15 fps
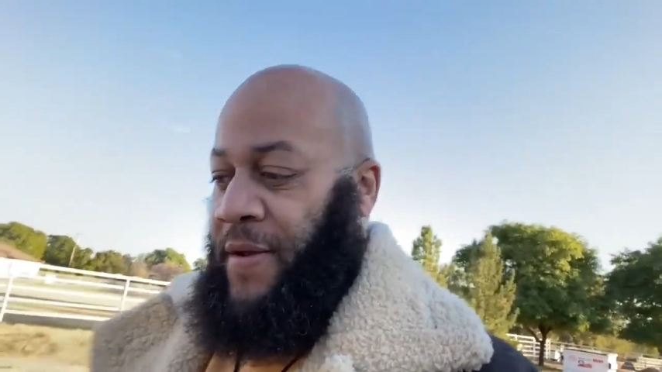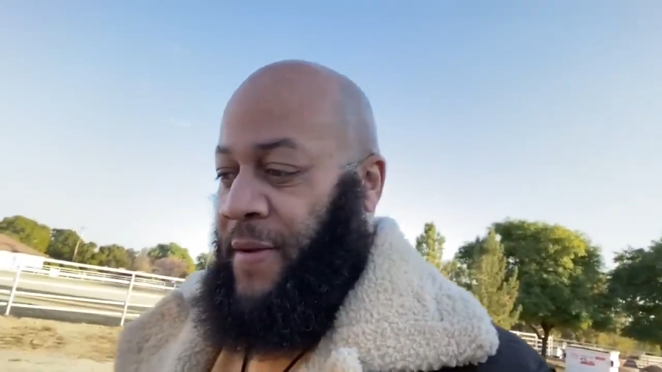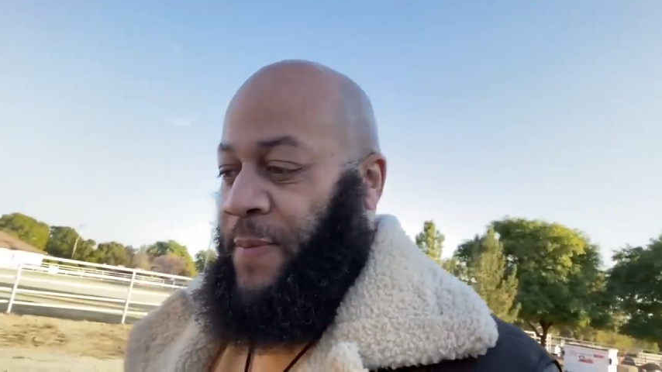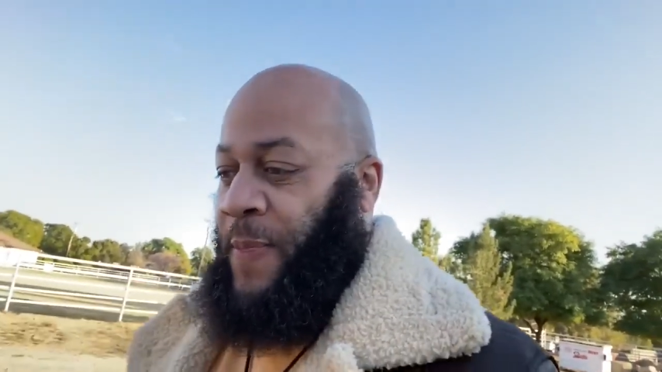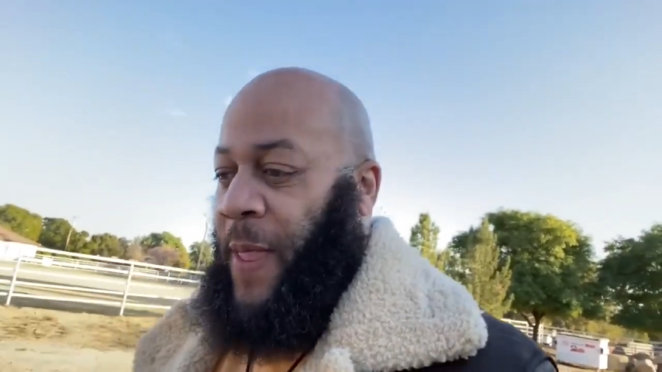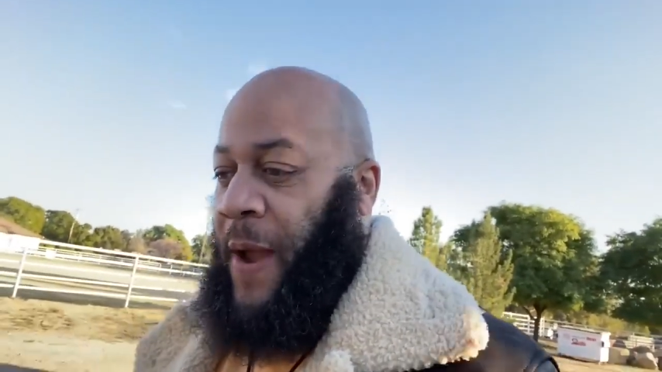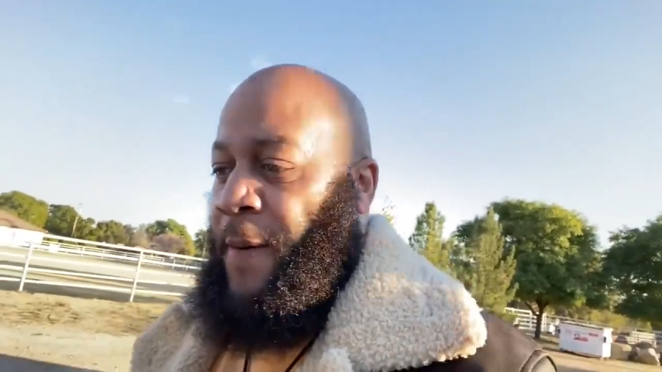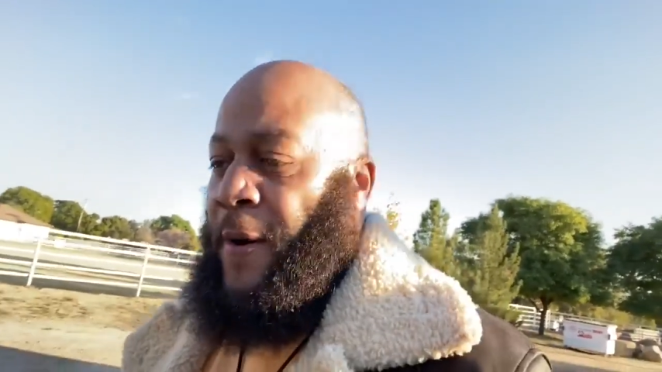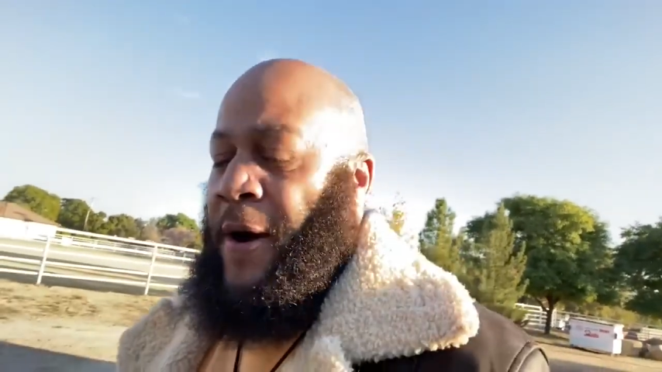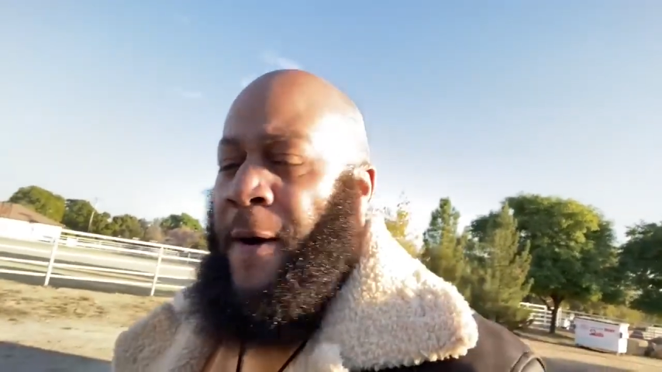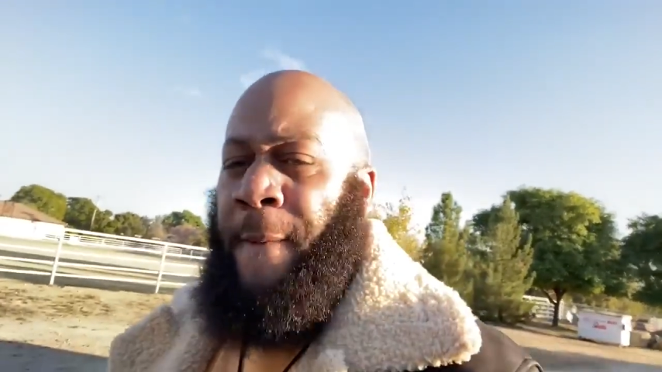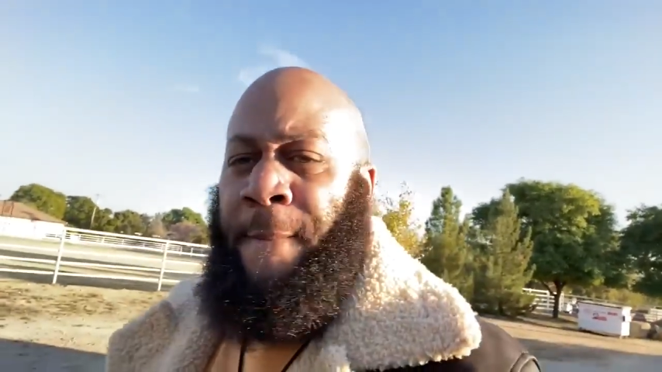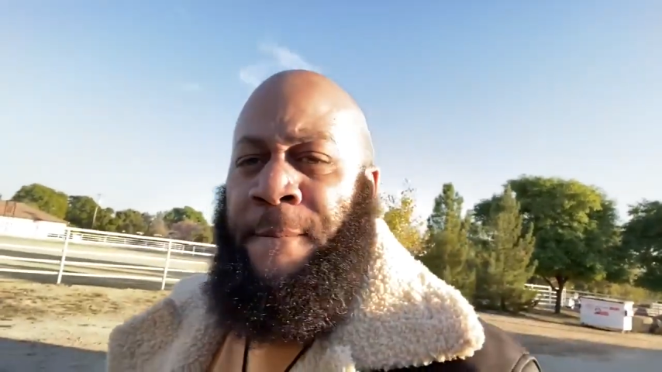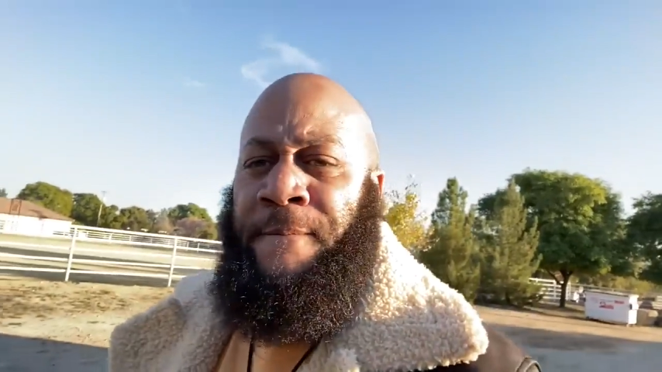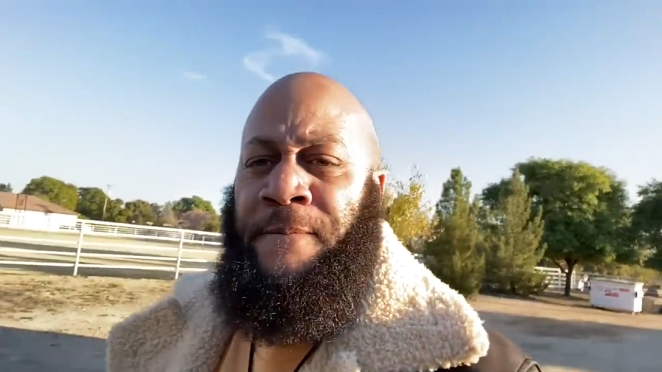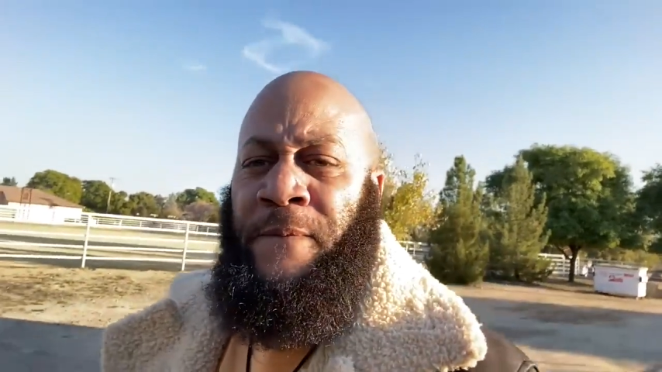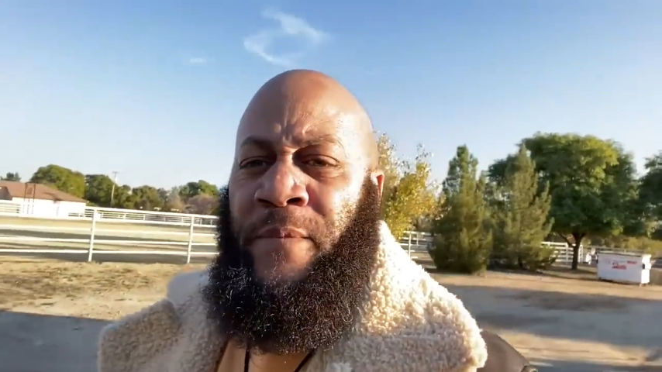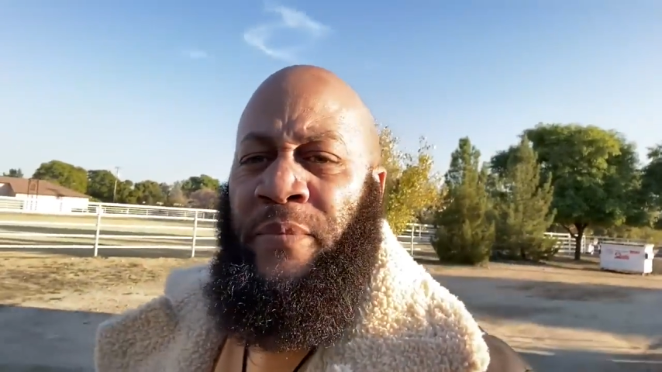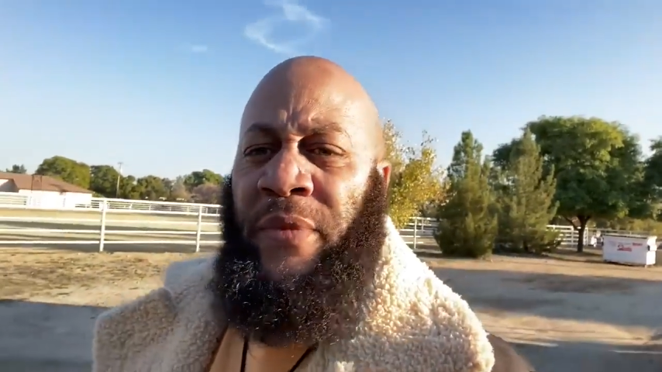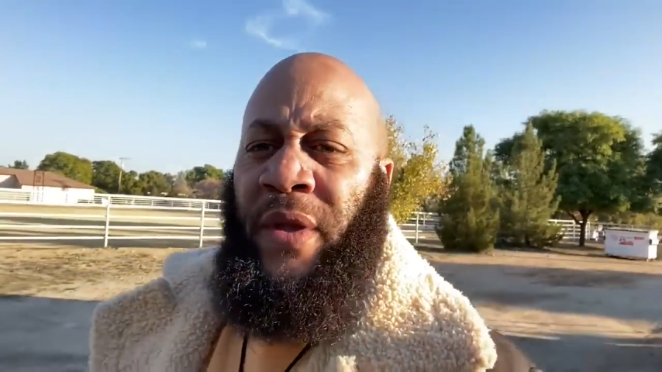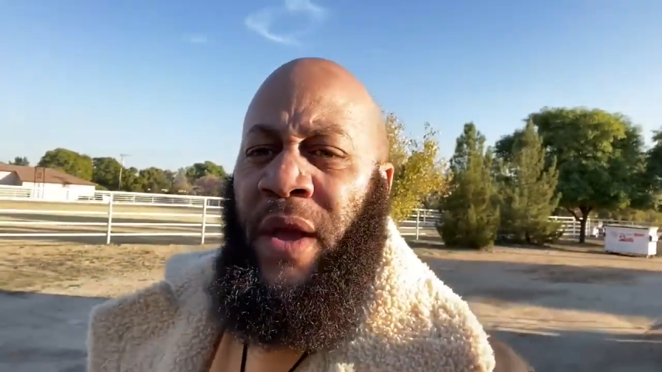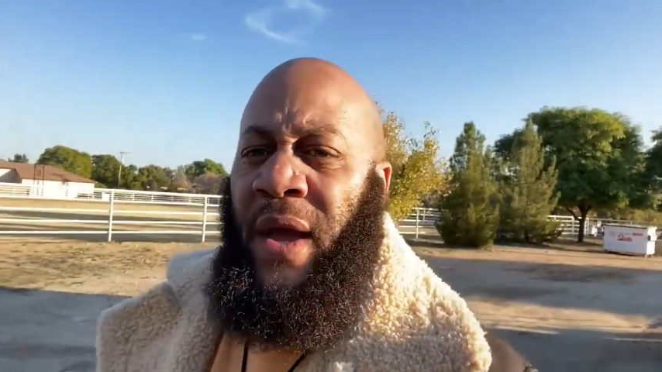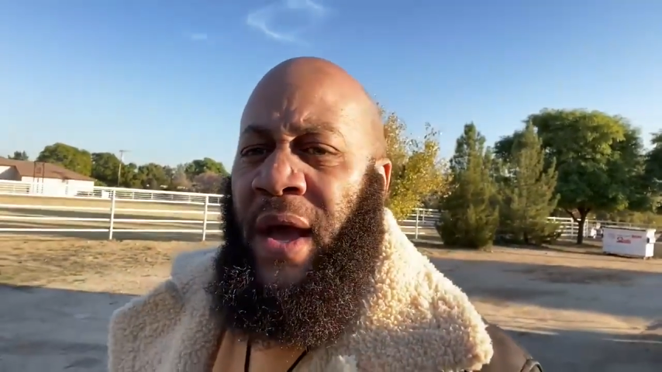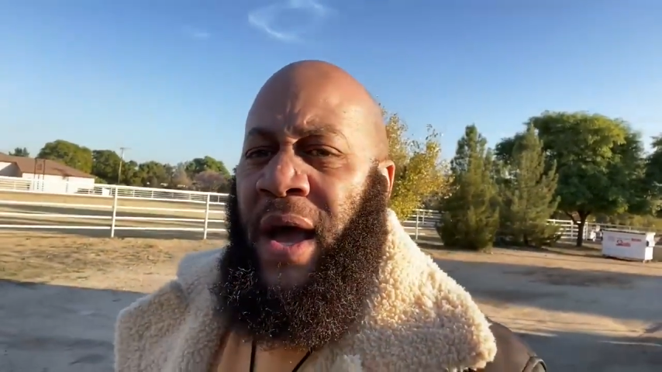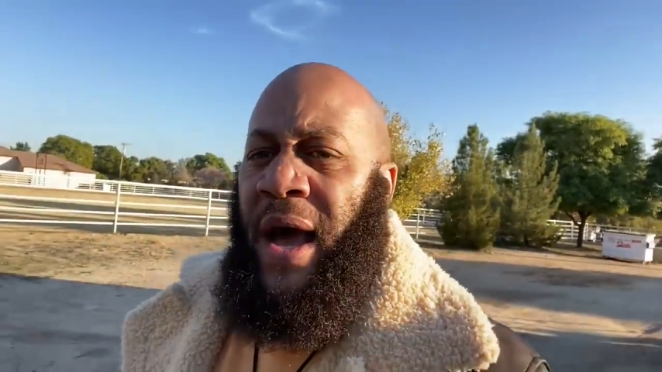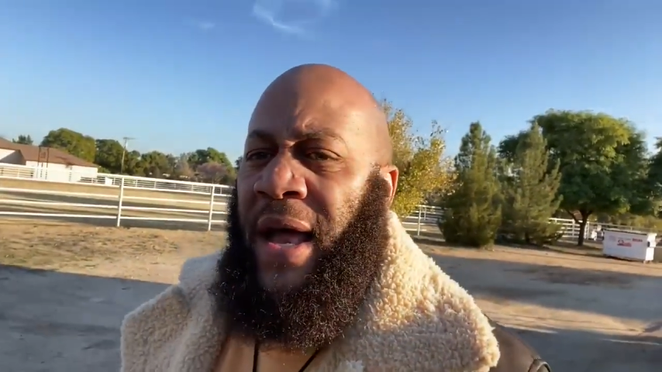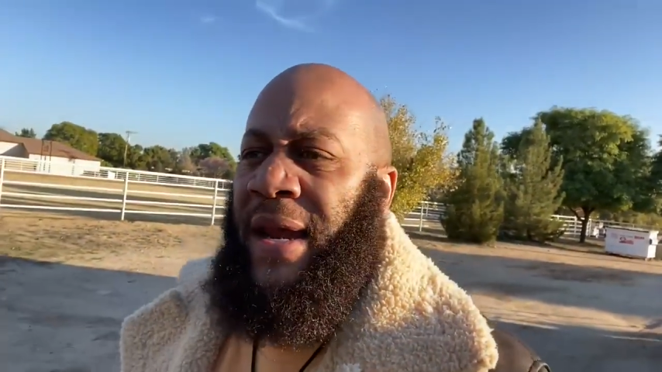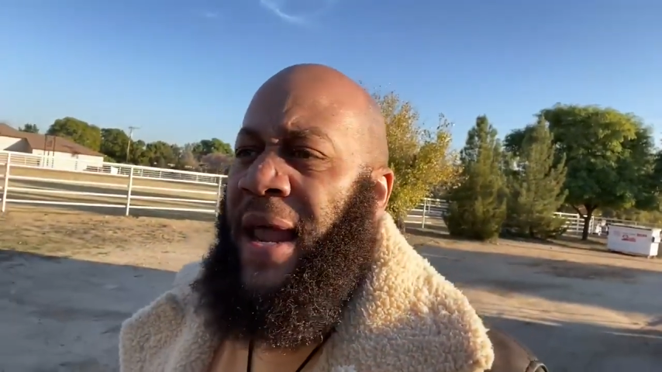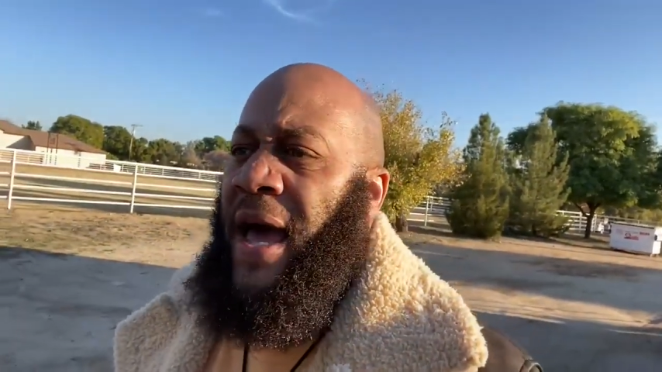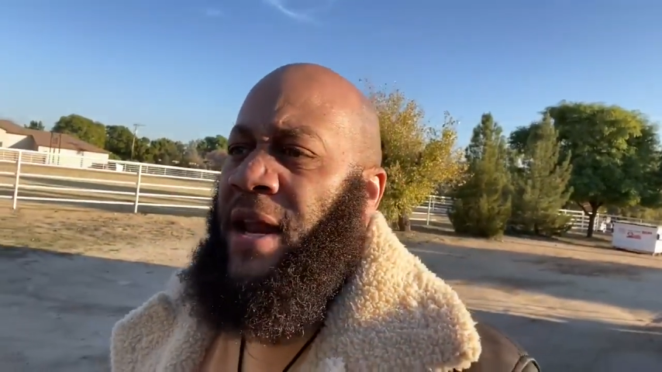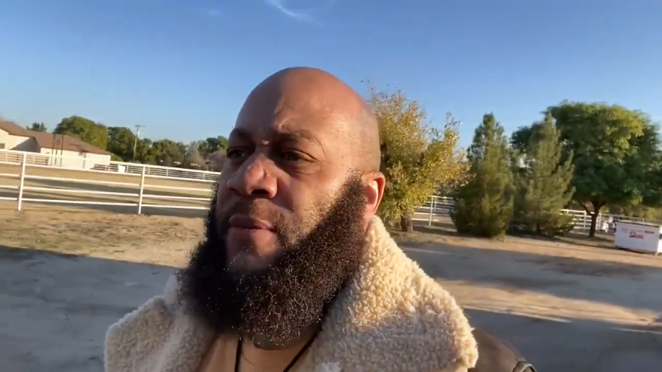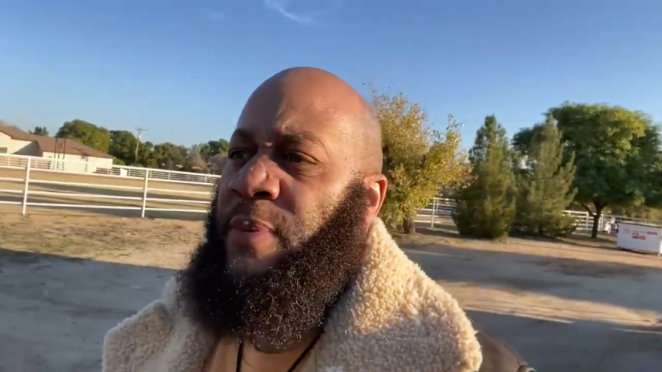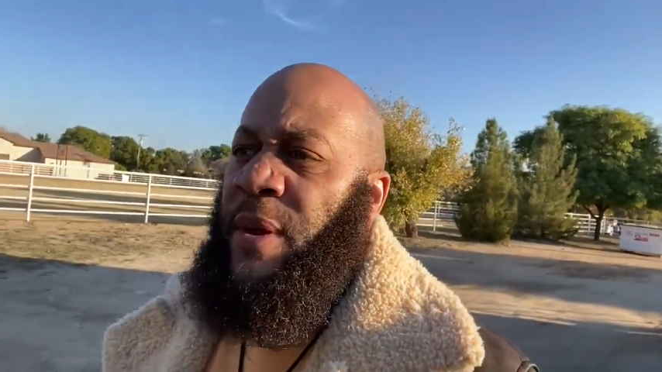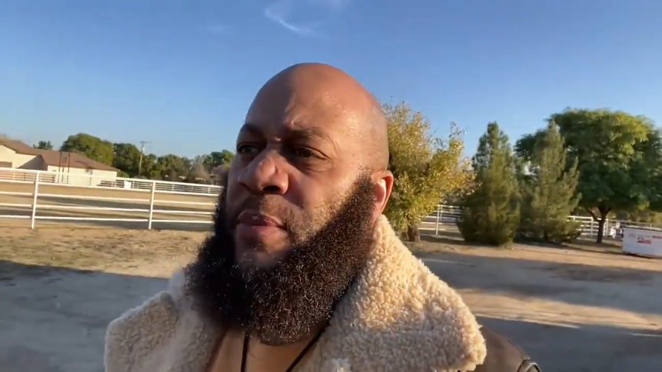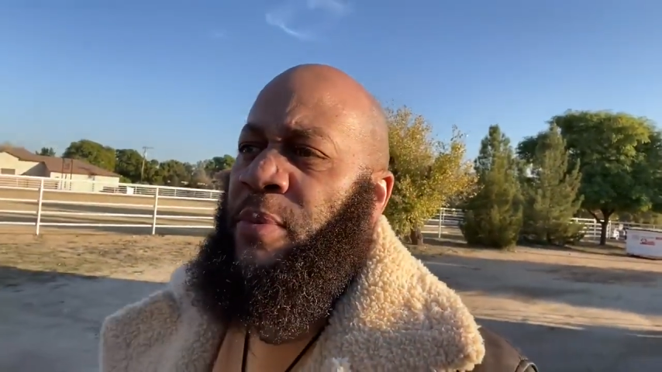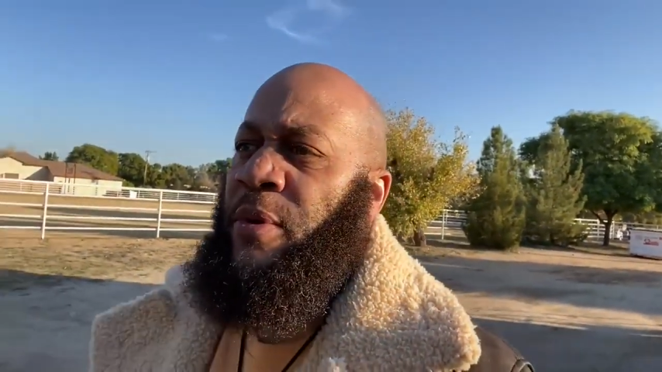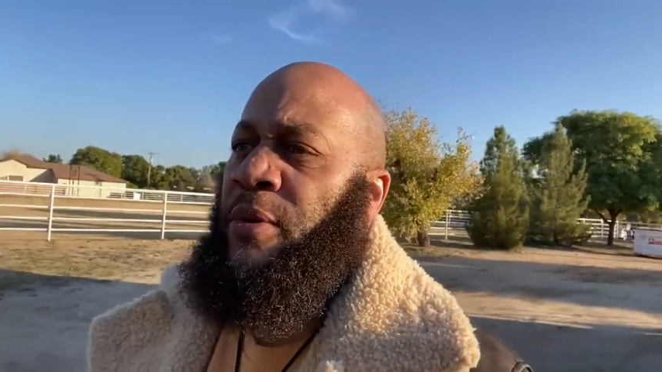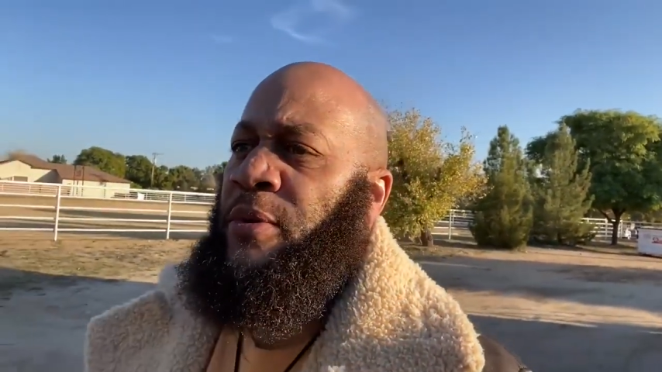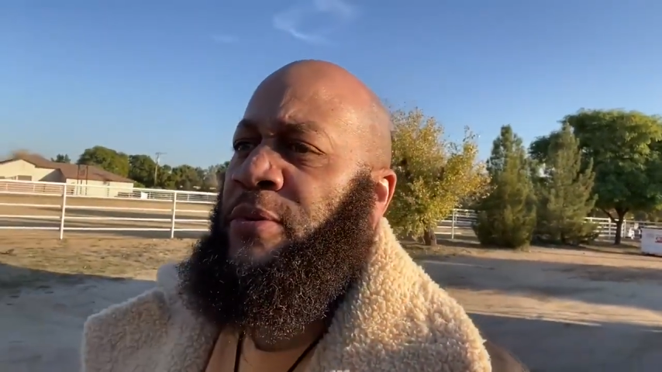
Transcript: Now, a lot of people